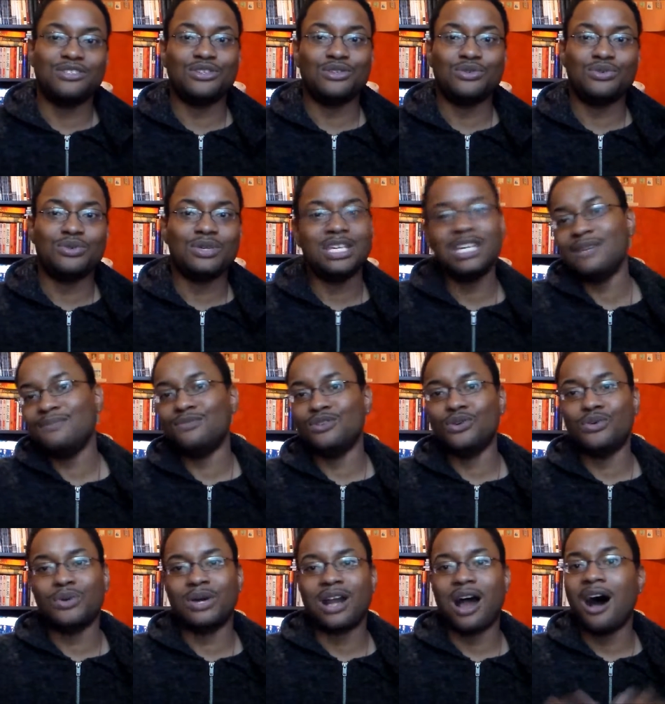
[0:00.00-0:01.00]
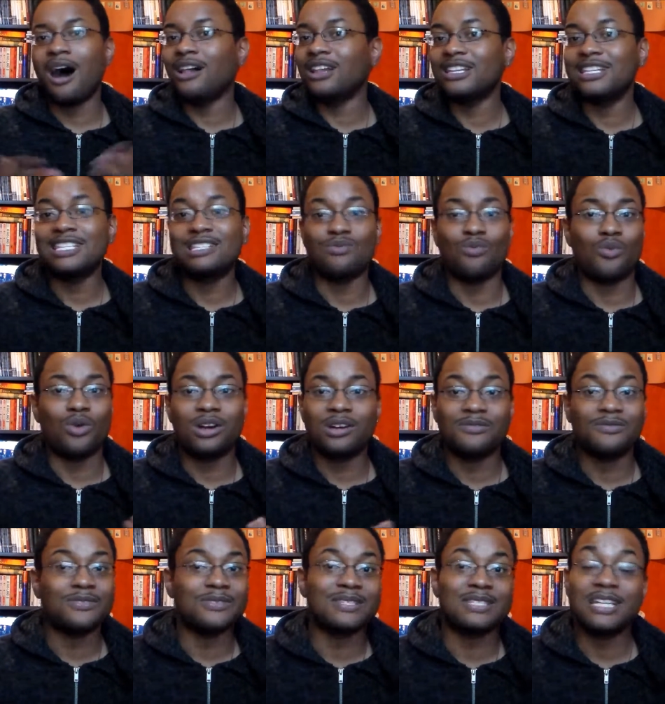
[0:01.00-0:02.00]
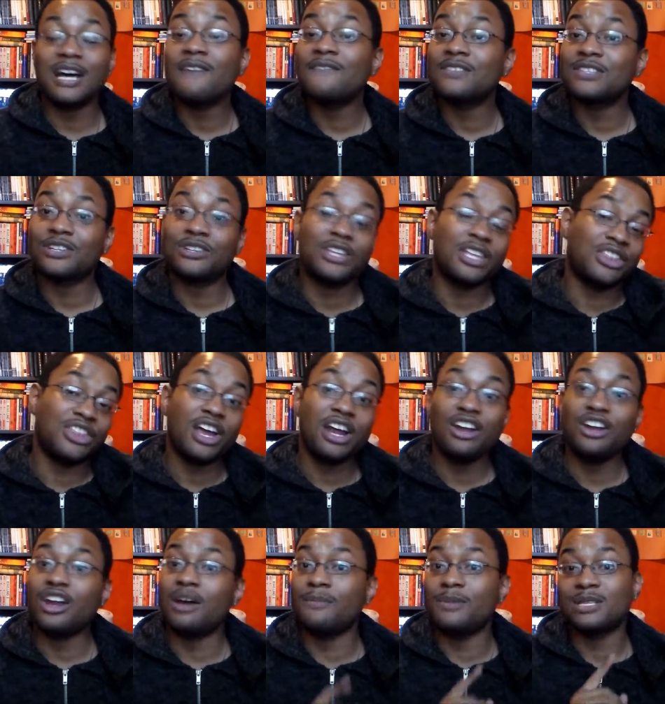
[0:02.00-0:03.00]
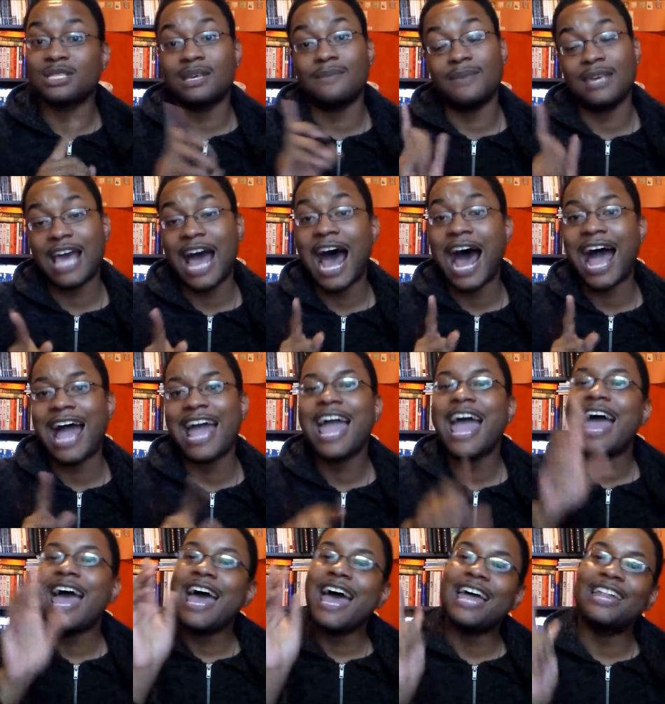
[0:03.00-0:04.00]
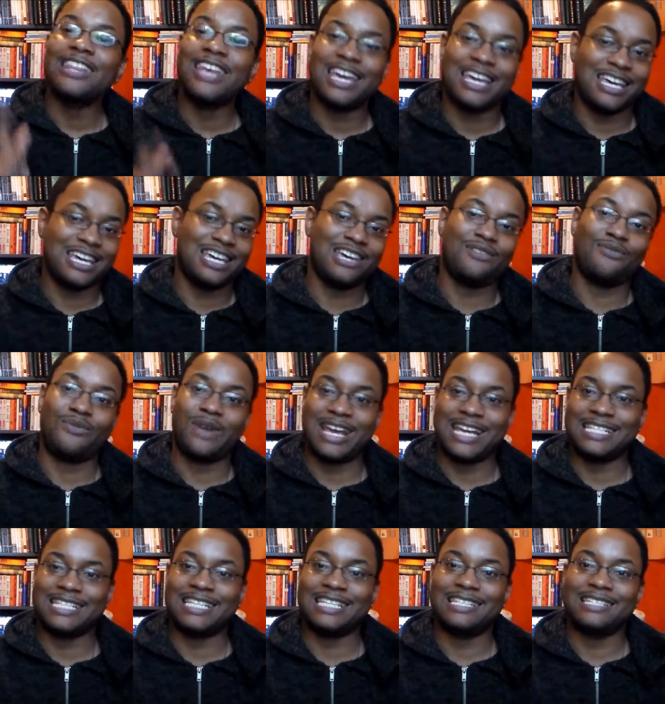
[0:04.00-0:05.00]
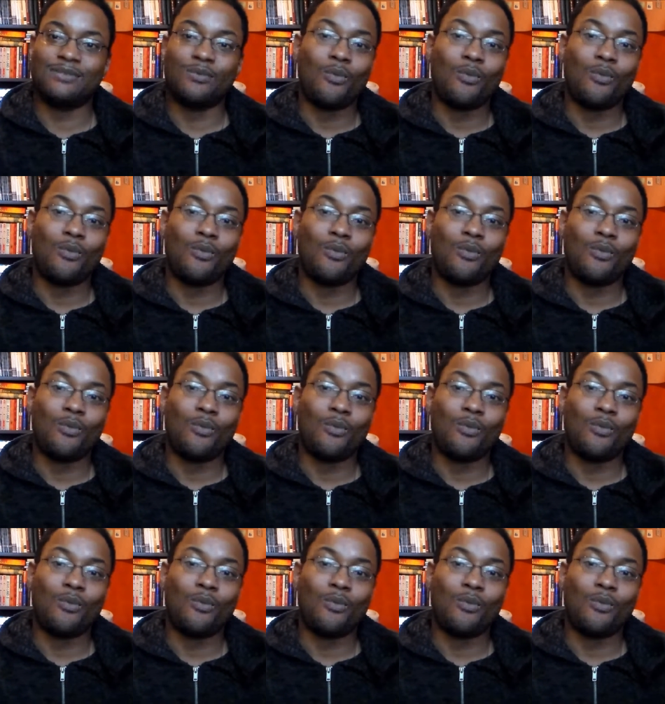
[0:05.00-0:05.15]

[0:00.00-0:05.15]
to keep doing all of this wonderful stuff so that their numbers can be high and they can get raises,